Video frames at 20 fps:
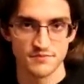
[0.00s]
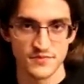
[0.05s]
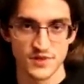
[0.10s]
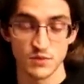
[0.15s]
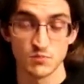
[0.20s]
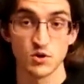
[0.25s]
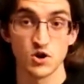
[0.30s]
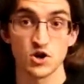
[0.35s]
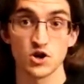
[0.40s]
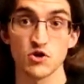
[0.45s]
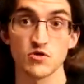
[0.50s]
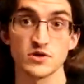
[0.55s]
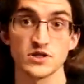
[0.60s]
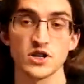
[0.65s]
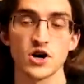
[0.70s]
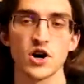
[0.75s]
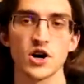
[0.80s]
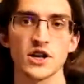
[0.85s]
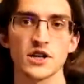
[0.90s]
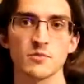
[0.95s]
book goes
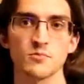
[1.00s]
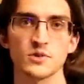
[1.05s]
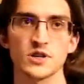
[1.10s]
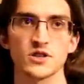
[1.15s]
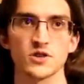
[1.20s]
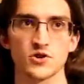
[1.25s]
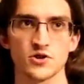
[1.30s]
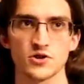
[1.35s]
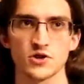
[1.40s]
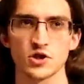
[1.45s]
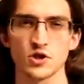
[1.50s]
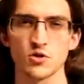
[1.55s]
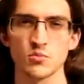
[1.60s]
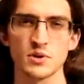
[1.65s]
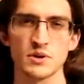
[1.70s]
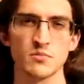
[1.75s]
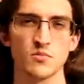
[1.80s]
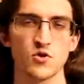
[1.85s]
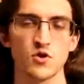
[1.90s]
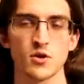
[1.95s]
on and we learn a little
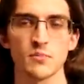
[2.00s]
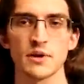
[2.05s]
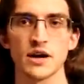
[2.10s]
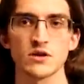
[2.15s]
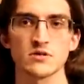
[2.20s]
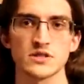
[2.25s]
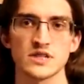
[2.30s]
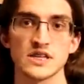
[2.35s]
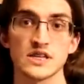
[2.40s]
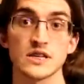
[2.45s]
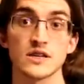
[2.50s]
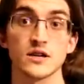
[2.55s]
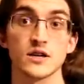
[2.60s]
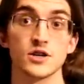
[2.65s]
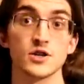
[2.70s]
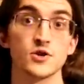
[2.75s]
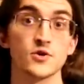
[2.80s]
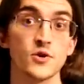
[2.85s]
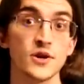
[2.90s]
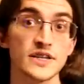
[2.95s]
bit more about the
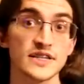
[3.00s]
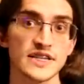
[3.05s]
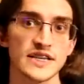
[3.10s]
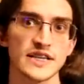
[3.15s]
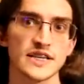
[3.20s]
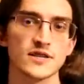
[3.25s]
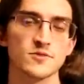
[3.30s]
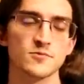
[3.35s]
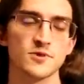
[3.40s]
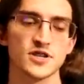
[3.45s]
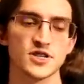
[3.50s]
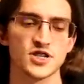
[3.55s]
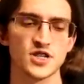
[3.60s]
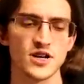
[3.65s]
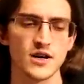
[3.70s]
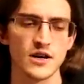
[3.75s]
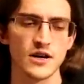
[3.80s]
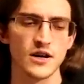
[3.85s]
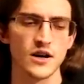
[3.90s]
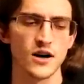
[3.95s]
Anointed,
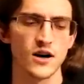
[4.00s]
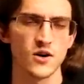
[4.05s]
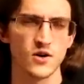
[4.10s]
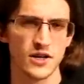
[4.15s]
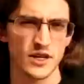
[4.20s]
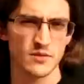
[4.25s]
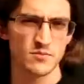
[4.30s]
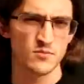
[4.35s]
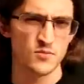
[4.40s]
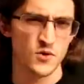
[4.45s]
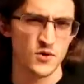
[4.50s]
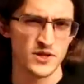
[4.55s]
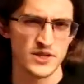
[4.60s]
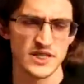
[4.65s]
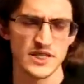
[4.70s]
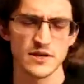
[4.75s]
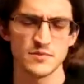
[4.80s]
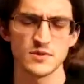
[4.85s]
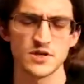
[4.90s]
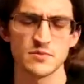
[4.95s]
which I'll get more
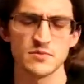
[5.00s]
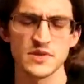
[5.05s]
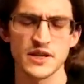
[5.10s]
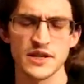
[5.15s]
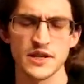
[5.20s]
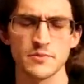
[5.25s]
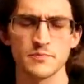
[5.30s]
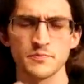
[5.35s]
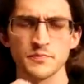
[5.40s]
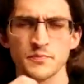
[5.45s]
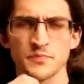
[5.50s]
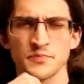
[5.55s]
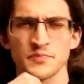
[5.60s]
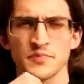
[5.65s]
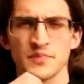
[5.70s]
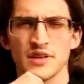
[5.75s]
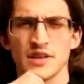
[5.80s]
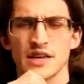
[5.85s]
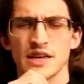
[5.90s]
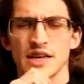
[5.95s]
into them in a minute,
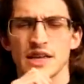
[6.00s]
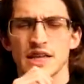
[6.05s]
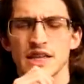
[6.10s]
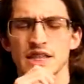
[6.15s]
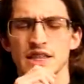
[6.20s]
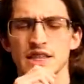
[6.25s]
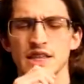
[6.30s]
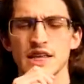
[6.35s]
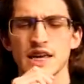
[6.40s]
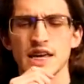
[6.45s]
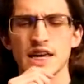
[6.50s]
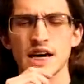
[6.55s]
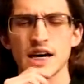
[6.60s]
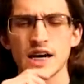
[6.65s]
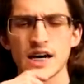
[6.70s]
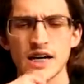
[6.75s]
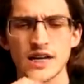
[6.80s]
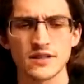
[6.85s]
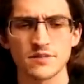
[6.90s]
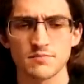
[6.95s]

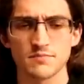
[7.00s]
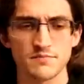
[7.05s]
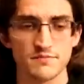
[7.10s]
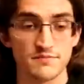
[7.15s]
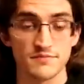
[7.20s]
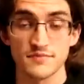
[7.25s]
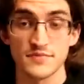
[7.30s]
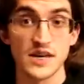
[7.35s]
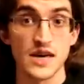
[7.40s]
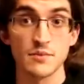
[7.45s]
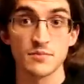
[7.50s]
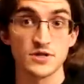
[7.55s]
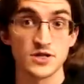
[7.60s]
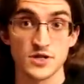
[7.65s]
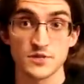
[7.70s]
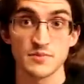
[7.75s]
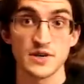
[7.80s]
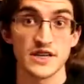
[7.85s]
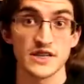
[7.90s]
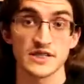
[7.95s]
they
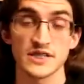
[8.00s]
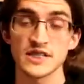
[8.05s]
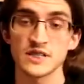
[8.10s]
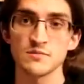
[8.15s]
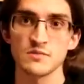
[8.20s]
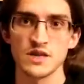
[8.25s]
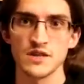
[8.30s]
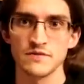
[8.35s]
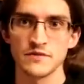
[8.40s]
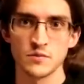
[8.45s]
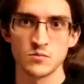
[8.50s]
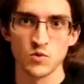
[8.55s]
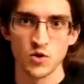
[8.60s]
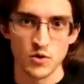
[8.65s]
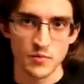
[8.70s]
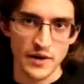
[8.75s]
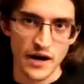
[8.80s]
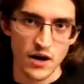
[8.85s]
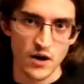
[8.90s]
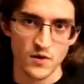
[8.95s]
just make it seem even
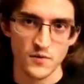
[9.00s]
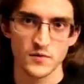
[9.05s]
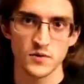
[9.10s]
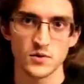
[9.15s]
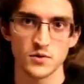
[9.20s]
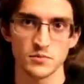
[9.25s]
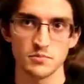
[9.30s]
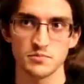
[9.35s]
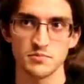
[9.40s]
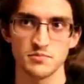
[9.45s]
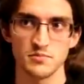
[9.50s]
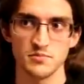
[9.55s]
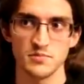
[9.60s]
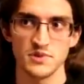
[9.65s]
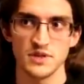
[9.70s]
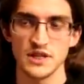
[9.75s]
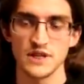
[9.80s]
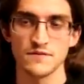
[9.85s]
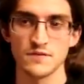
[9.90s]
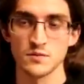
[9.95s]
more powerful,
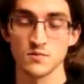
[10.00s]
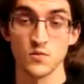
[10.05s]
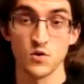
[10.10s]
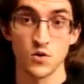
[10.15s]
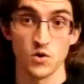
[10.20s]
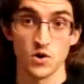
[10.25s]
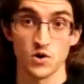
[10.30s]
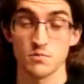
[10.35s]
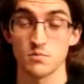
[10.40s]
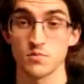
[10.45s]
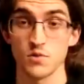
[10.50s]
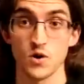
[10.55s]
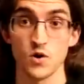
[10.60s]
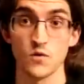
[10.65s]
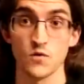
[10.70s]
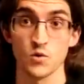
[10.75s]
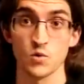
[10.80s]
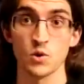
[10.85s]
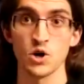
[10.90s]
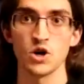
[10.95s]
even more
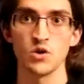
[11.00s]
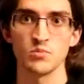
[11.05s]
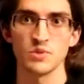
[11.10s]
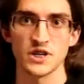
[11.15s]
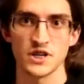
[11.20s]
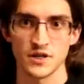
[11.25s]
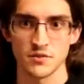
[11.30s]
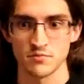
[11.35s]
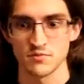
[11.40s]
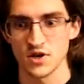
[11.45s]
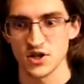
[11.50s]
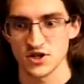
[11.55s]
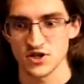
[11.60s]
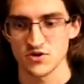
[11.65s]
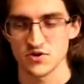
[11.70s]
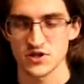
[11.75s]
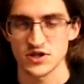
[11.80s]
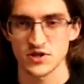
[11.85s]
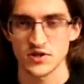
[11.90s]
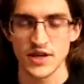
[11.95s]
overwhelming and
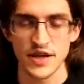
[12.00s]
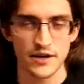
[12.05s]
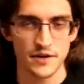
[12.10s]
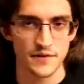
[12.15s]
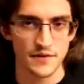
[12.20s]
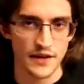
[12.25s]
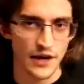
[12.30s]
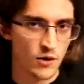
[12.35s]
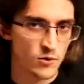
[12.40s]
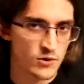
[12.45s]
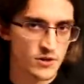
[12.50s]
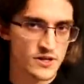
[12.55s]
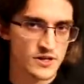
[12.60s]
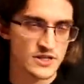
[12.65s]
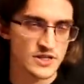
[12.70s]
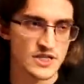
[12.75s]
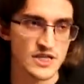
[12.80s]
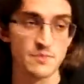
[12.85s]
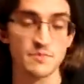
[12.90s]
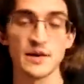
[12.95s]
monstrous. So that
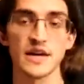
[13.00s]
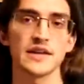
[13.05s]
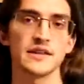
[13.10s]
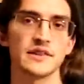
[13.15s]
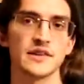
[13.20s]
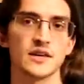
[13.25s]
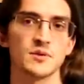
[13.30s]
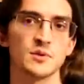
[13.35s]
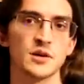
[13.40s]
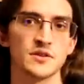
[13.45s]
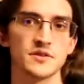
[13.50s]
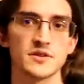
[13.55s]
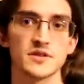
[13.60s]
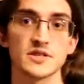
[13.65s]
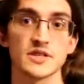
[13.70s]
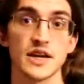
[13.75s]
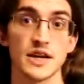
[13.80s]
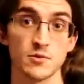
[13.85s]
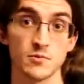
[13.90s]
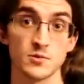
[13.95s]
was the main thing about
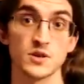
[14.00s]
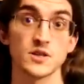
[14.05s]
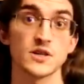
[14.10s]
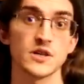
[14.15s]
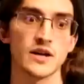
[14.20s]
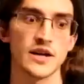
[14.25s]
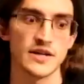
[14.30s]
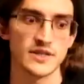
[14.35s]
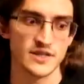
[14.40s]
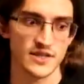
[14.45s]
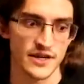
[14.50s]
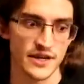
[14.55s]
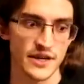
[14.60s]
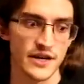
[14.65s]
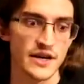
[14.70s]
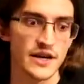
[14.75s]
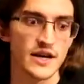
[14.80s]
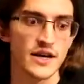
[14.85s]
this I really liked. Like,